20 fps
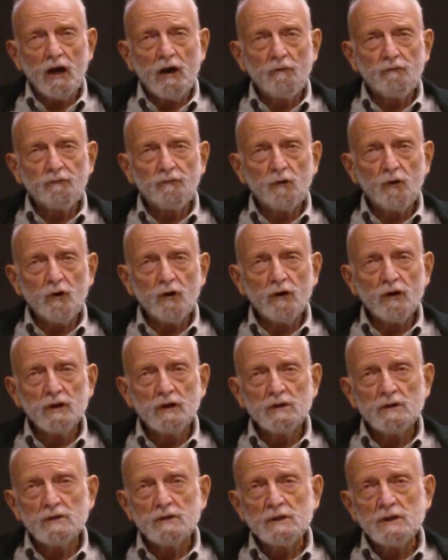for
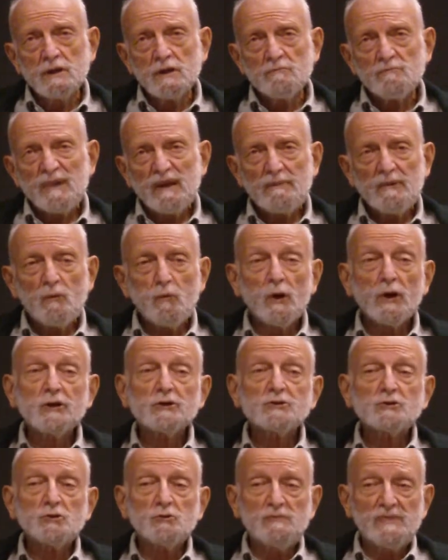maybe 1 or
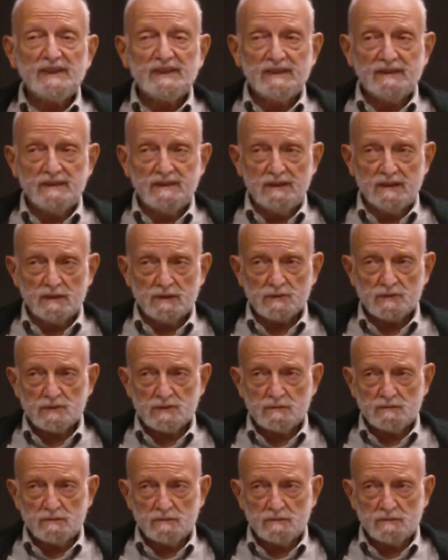2 million years.